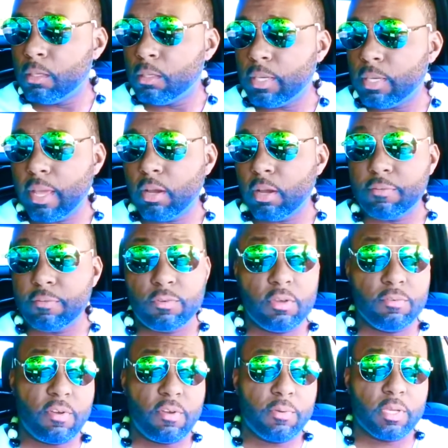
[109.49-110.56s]
Now, if you're
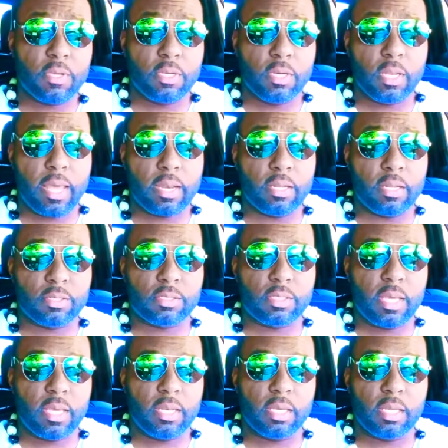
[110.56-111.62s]
very good at
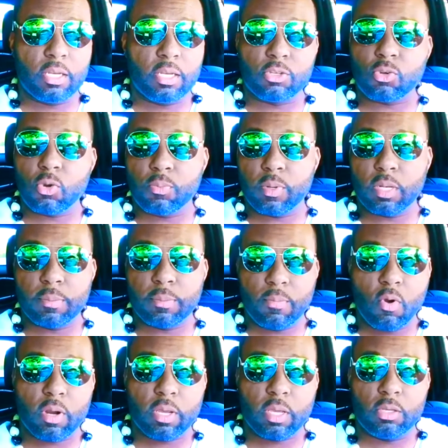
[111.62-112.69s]
understanding and interpreting the
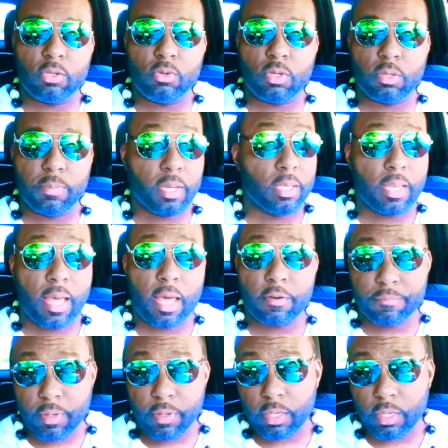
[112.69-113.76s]
market, you can make a lot of
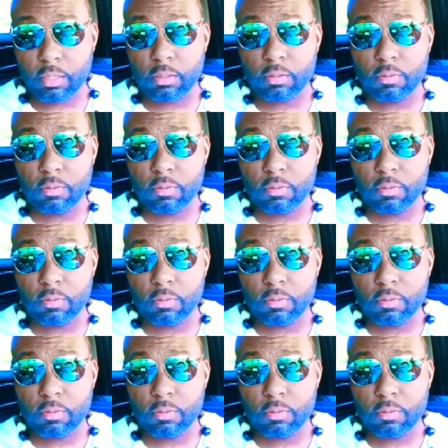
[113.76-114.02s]
money.